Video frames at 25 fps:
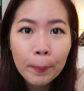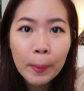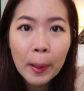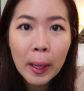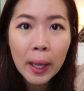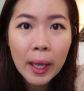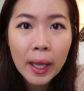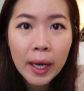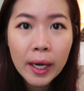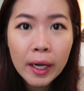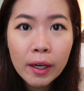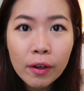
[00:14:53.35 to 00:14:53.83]

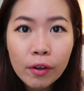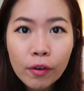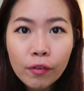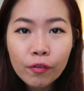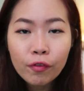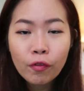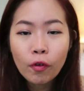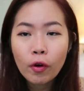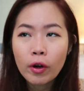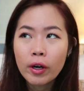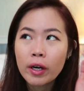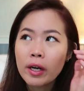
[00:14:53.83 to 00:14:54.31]
but
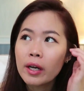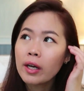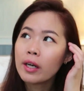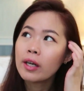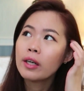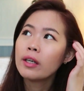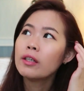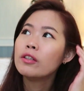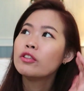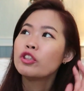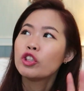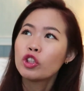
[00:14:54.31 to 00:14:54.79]
for
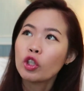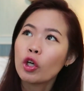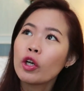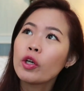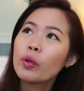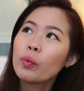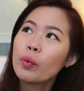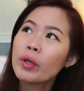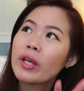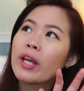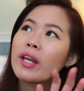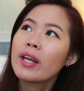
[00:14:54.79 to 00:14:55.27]
a
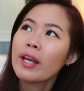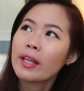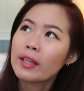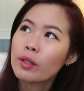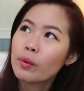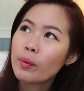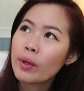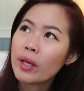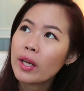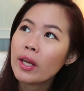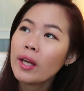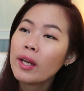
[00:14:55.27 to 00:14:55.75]
short weekend
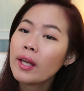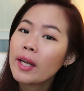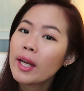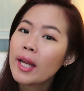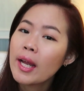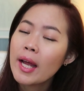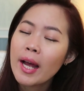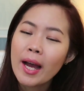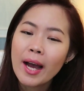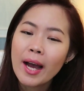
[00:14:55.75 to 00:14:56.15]
getaway,